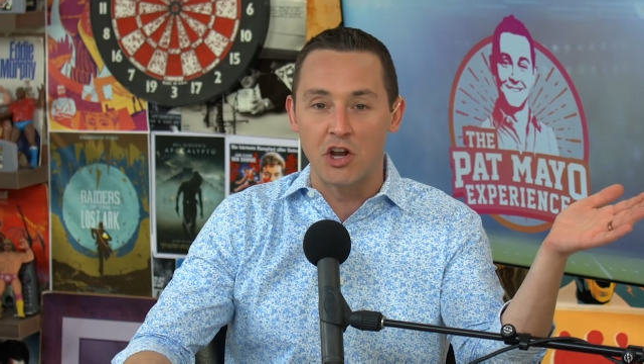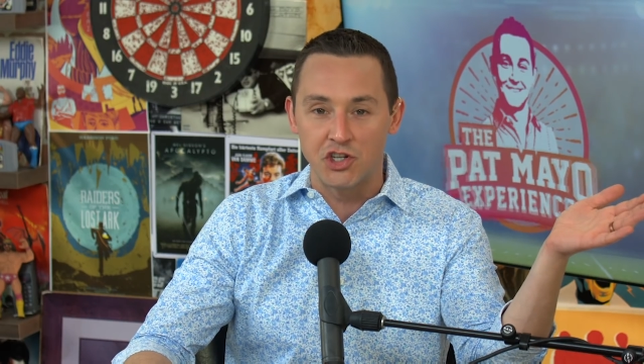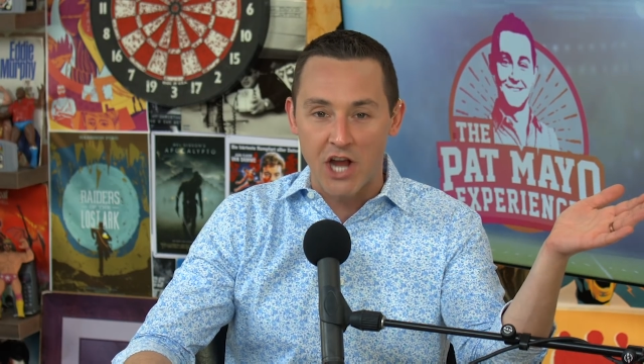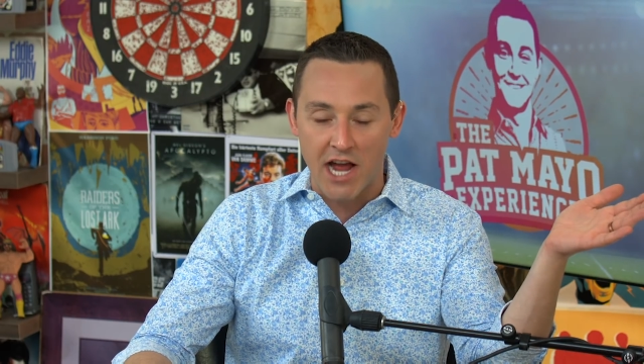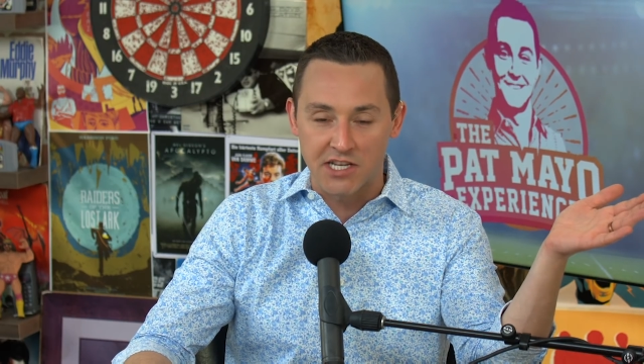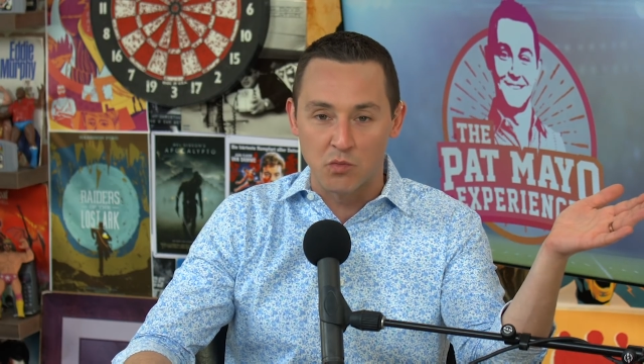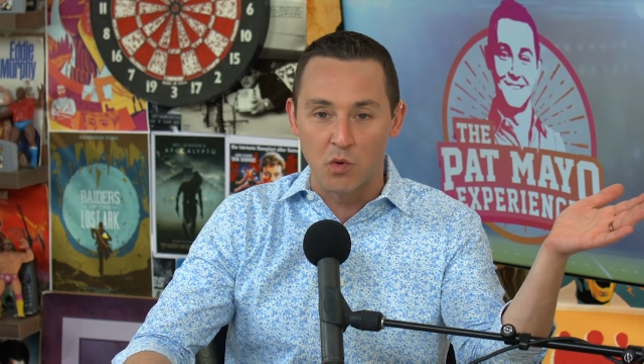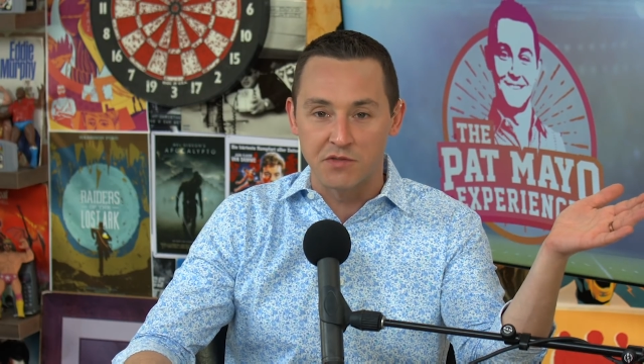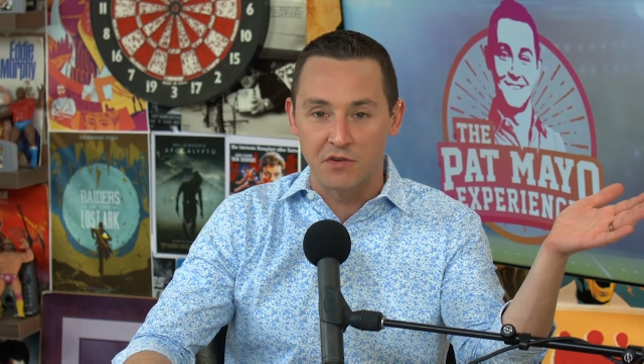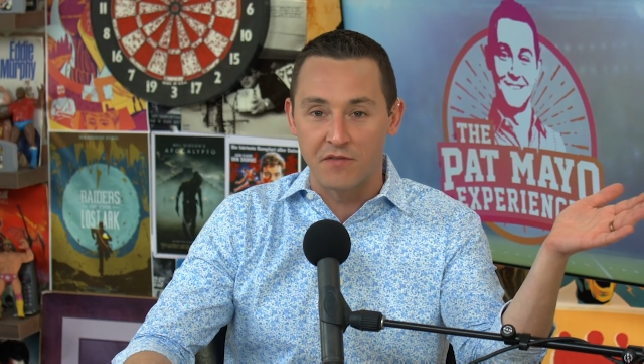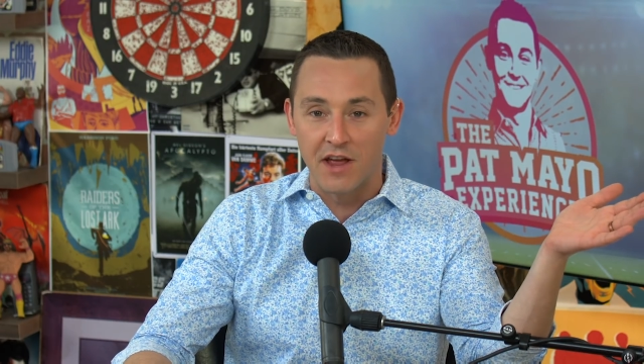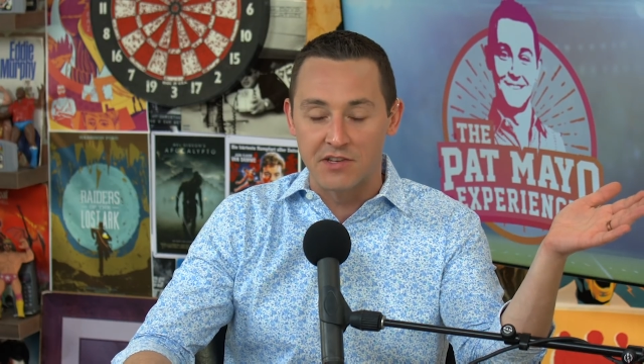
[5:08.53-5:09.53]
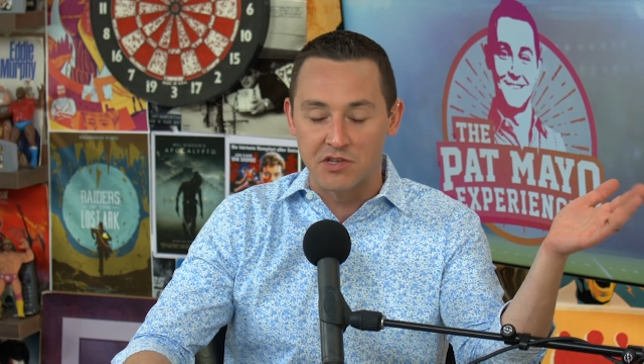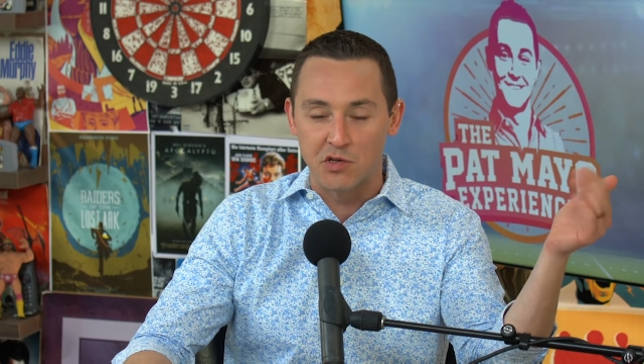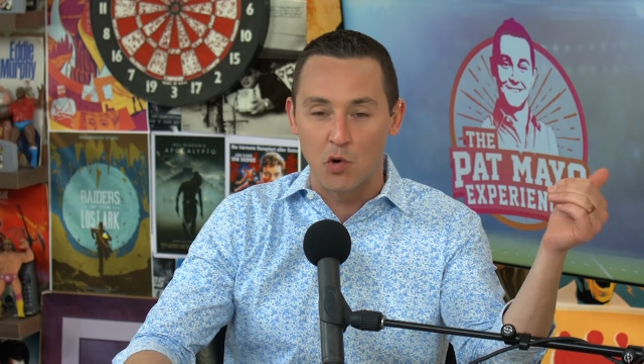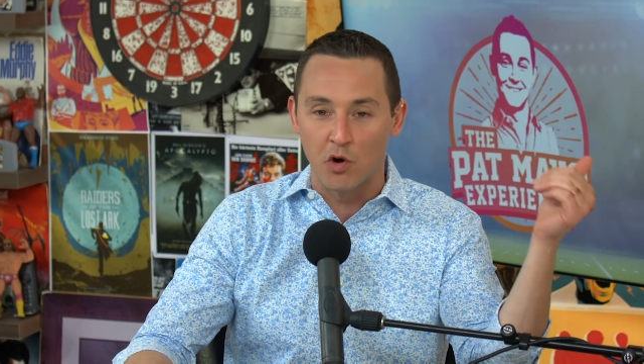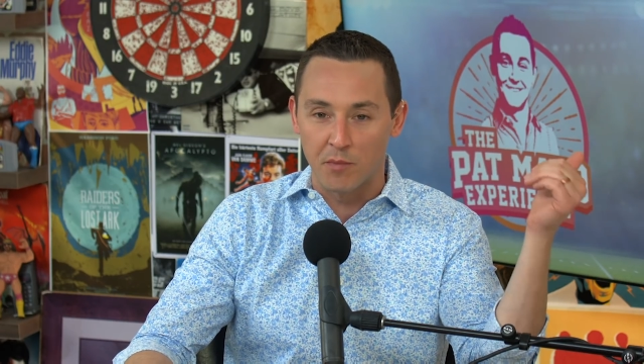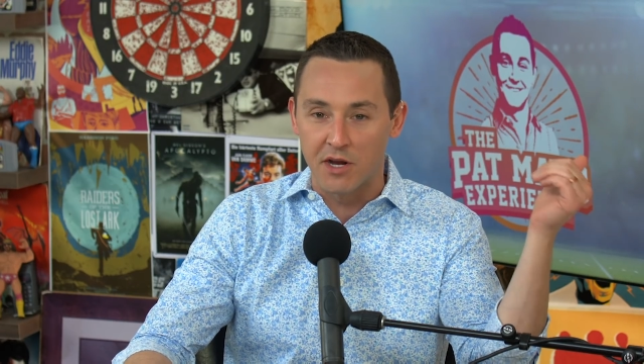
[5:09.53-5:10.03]
Jackson was for fantasy
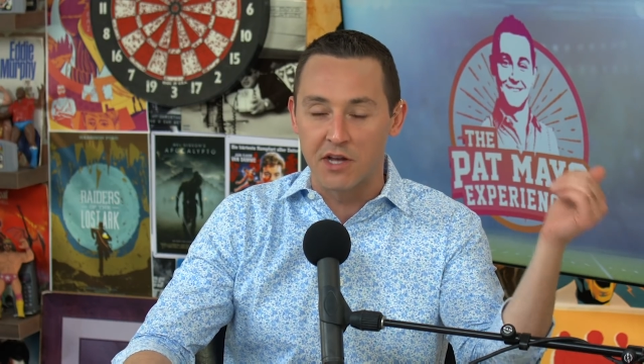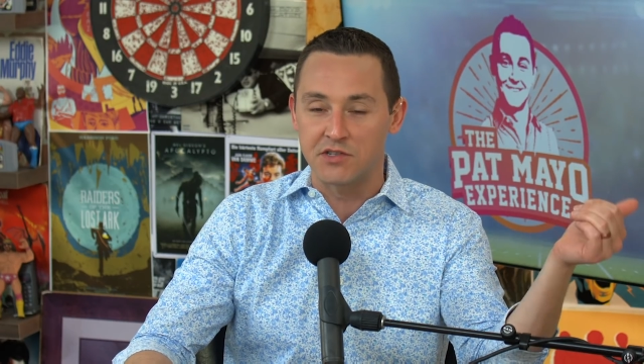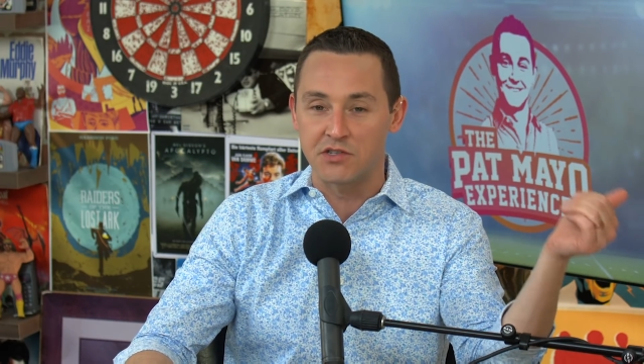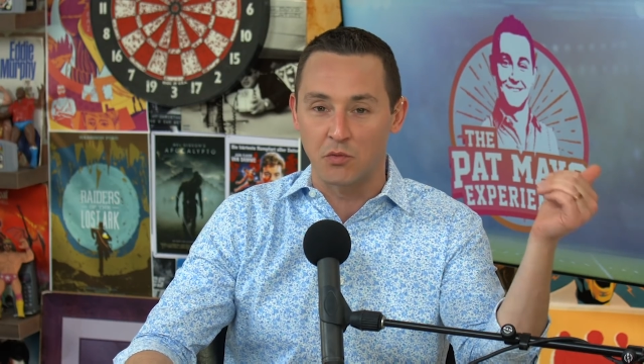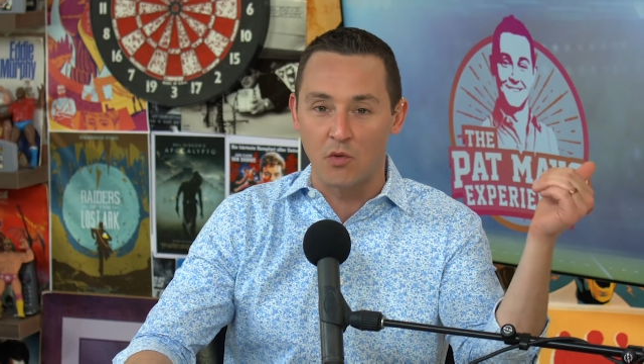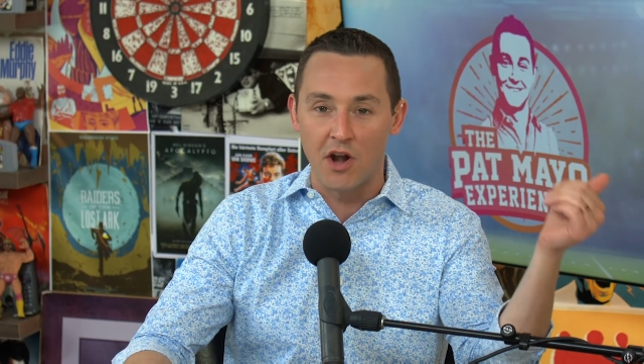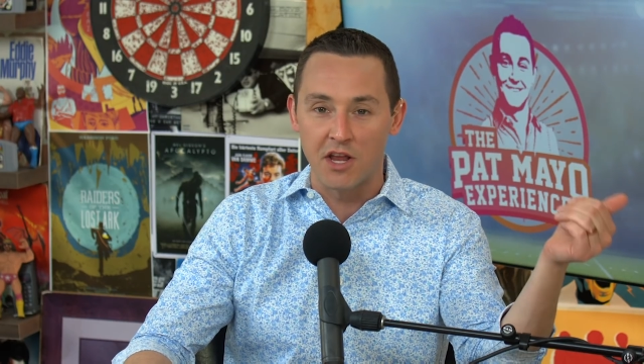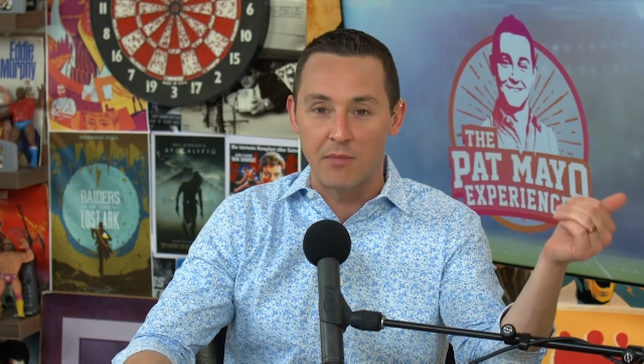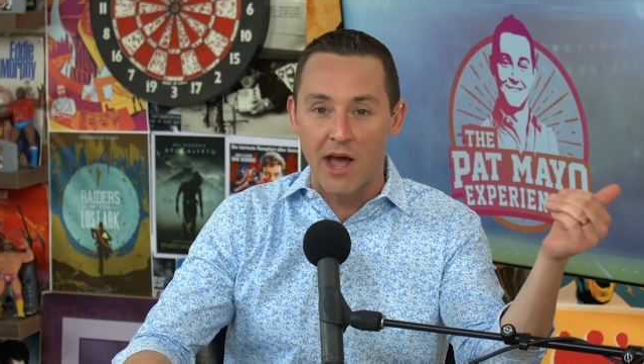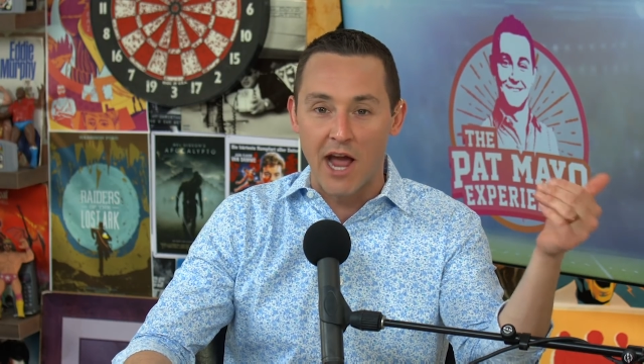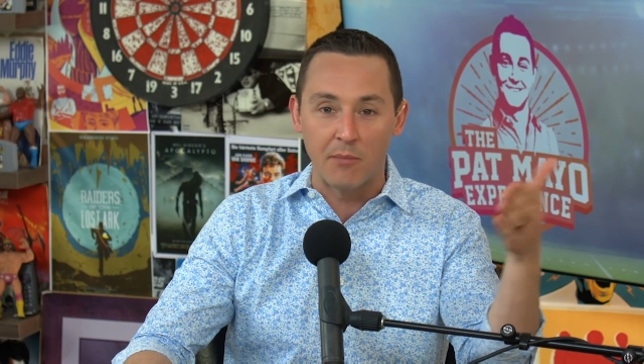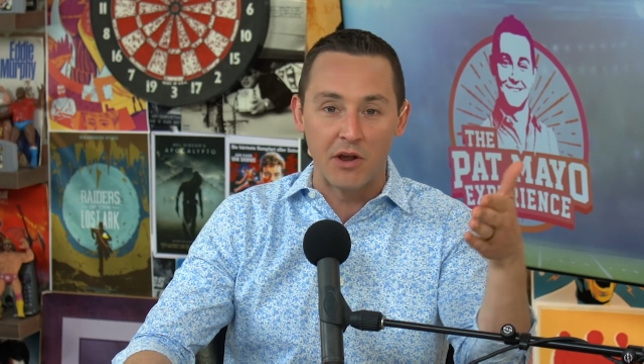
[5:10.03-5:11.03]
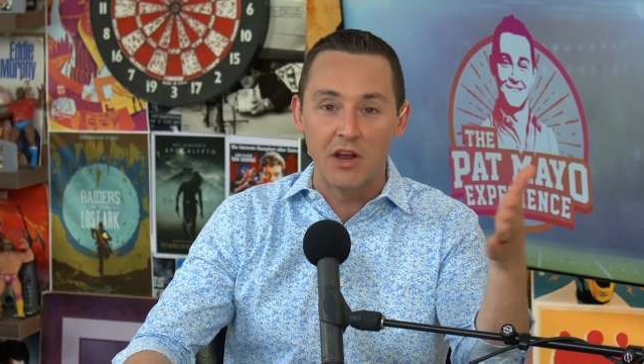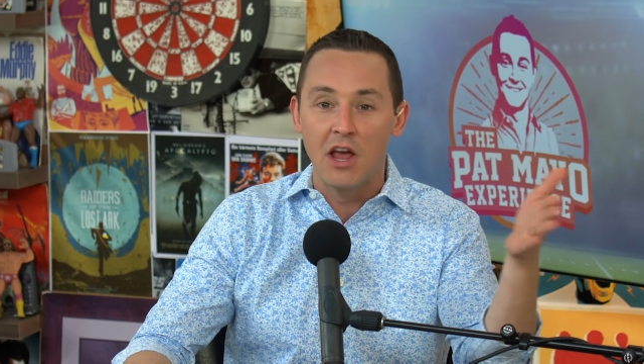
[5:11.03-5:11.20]
scoring because he's a running back, but